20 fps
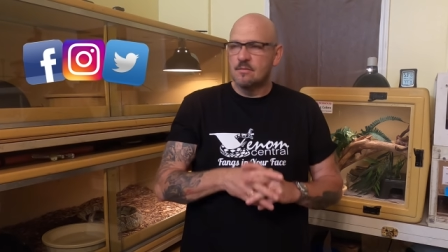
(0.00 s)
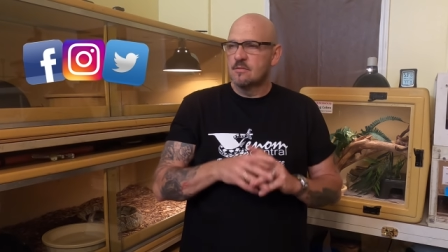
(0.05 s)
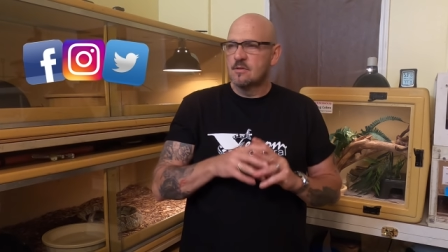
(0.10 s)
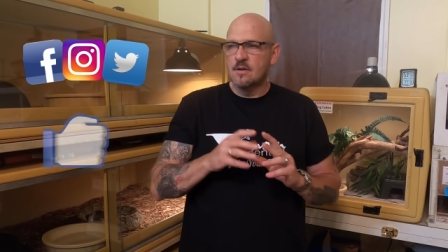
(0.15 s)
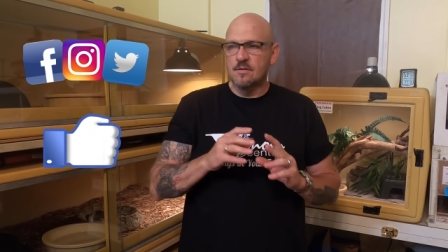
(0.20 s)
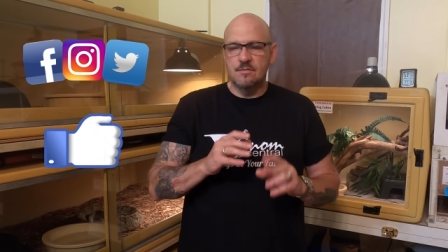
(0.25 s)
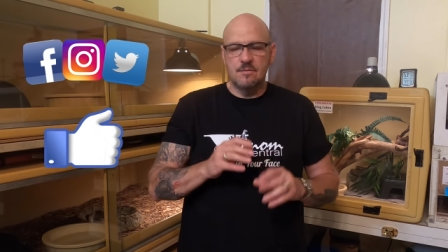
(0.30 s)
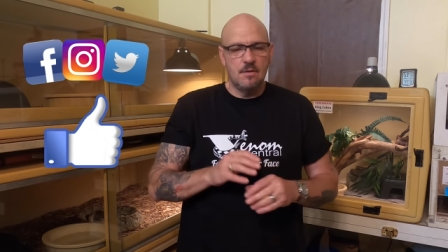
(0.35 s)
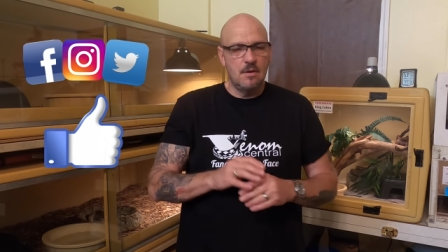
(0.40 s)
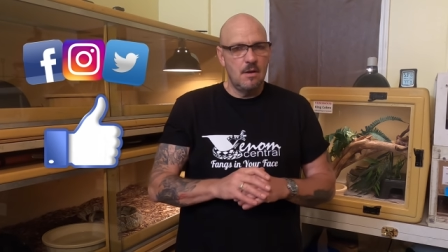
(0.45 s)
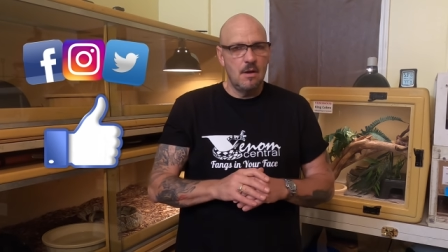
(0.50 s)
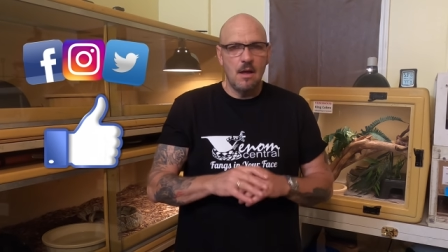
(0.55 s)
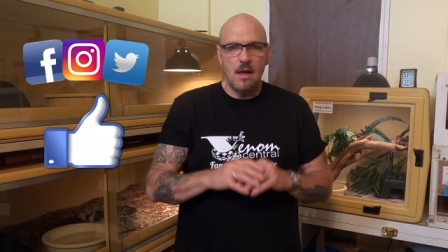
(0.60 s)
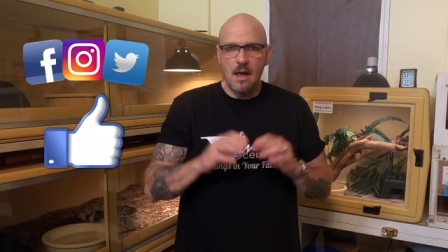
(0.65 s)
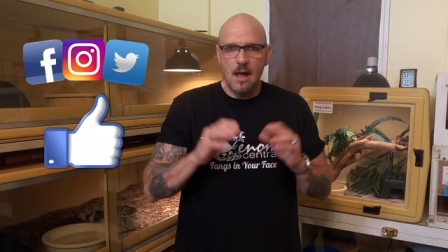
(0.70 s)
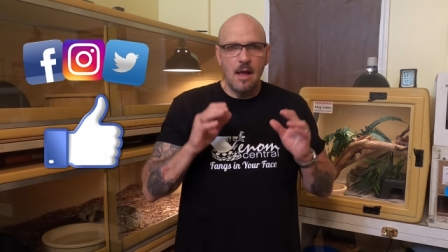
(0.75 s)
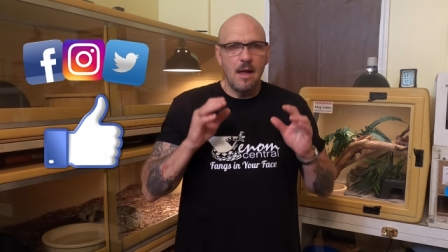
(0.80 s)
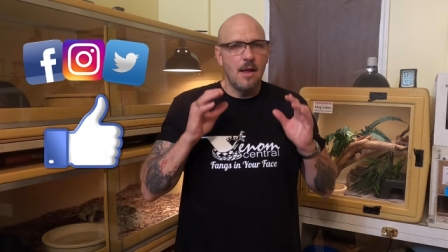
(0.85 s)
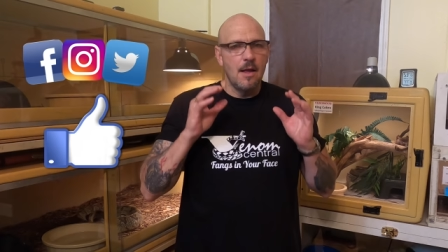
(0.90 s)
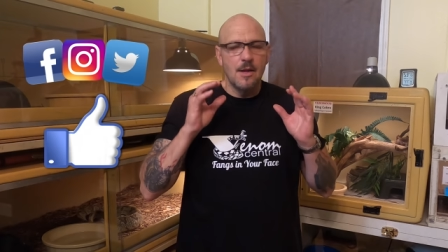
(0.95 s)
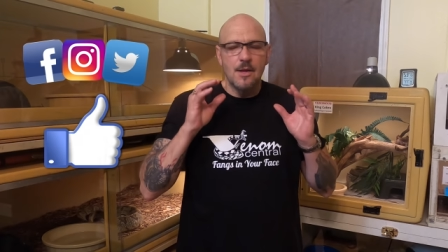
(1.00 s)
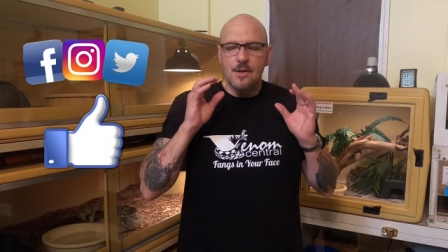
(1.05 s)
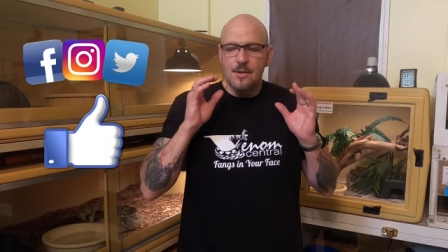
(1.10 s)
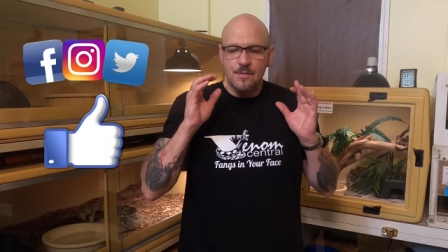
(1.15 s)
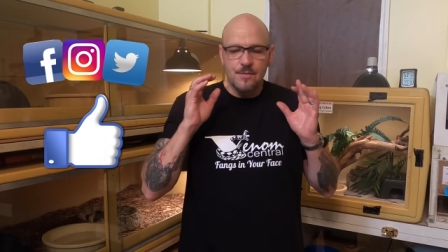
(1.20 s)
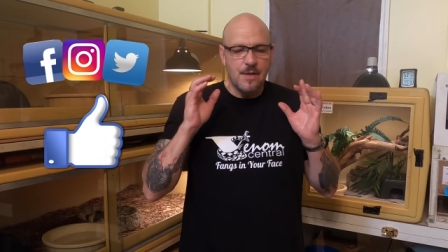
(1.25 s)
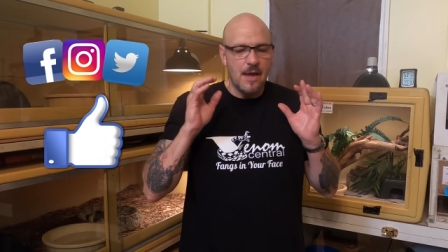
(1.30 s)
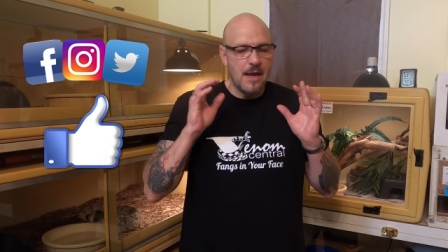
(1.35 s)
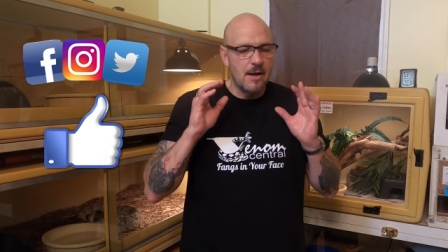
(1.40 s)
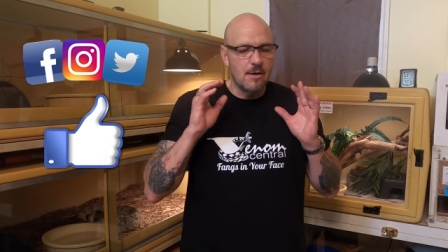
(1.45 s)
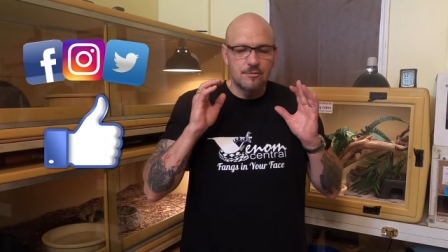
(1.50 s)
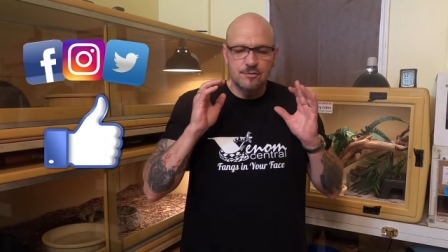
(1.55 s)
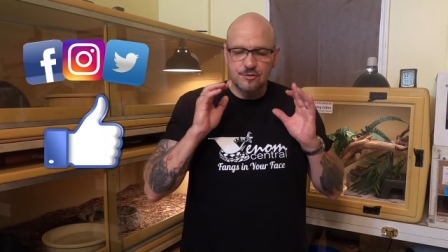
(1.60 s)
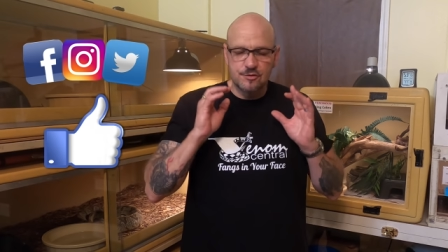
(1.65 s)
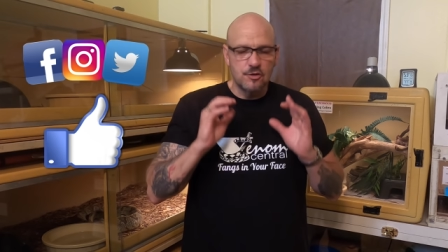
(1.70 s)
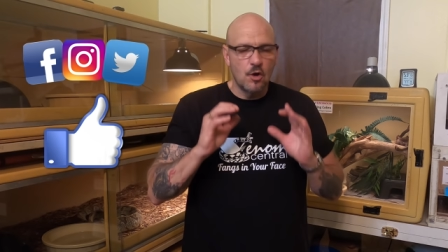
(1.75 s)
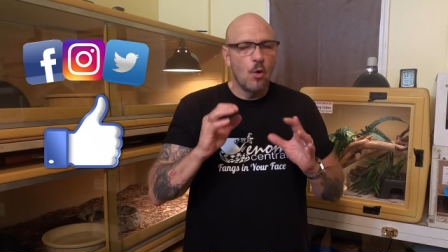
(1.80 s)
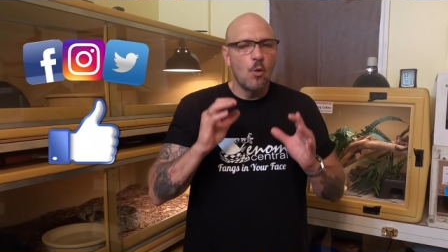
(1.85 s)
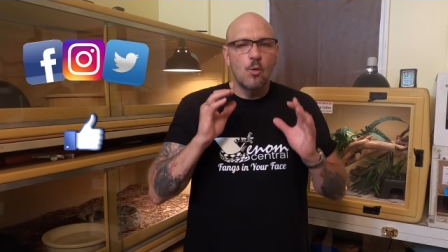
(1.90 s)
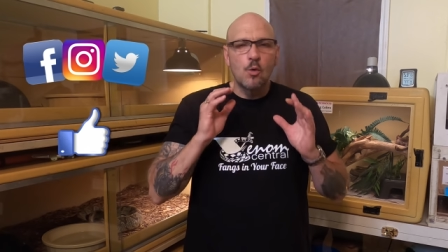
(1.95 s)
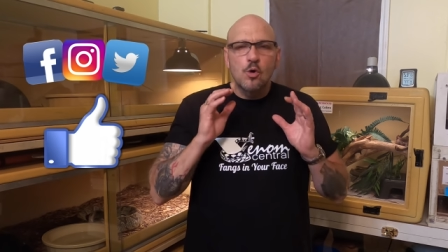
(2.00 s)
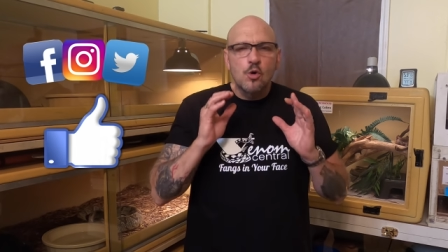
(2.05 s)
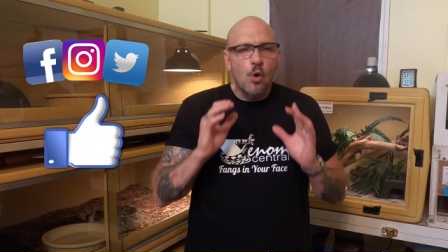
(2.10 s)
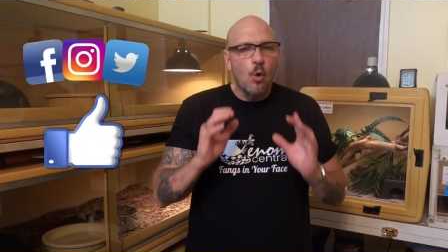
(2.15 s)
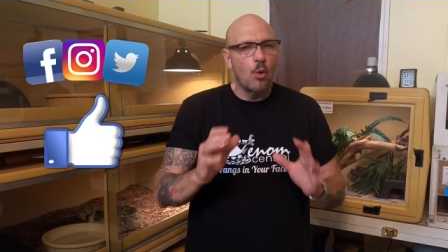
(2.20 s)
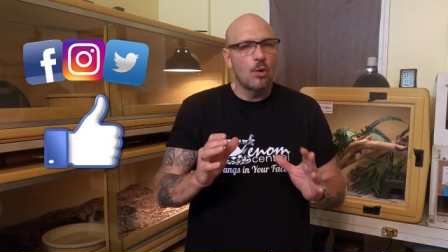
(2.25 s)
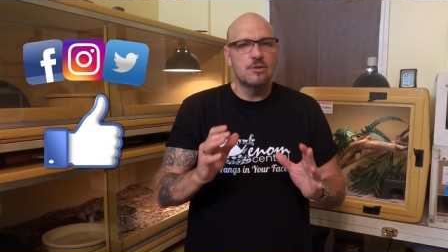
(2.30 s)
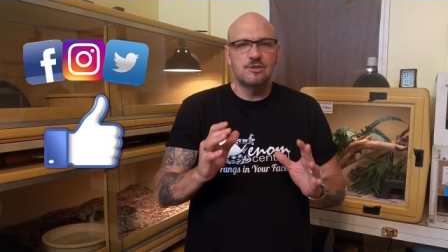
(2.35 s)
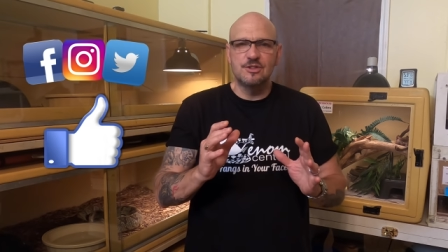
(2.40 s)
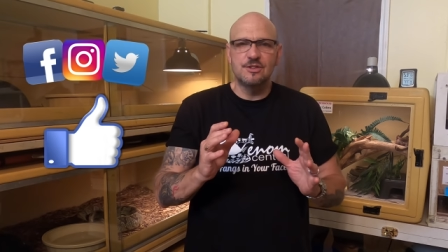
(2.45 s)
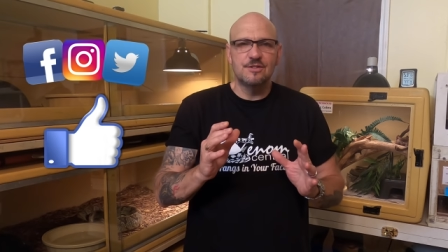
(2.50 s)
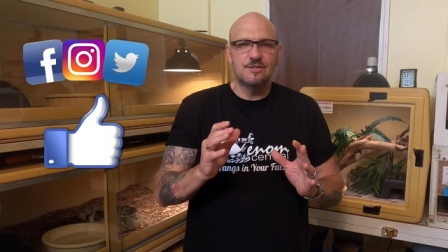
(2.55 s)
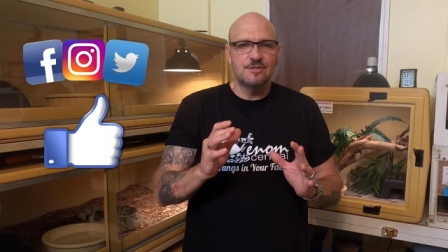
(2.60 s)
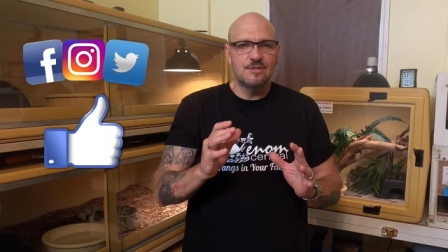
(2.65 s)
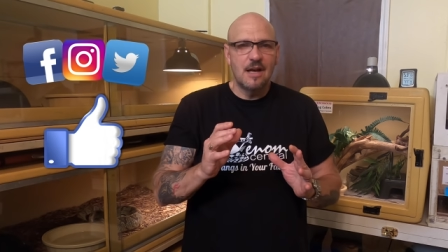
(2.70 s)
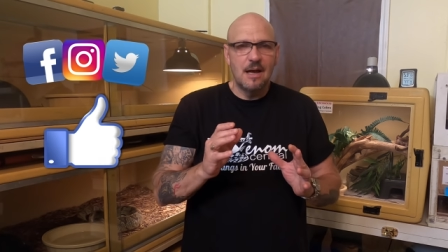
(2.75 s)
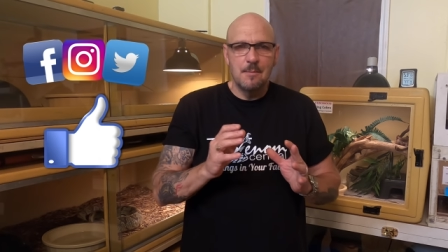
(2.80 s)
just they are so gorgeous.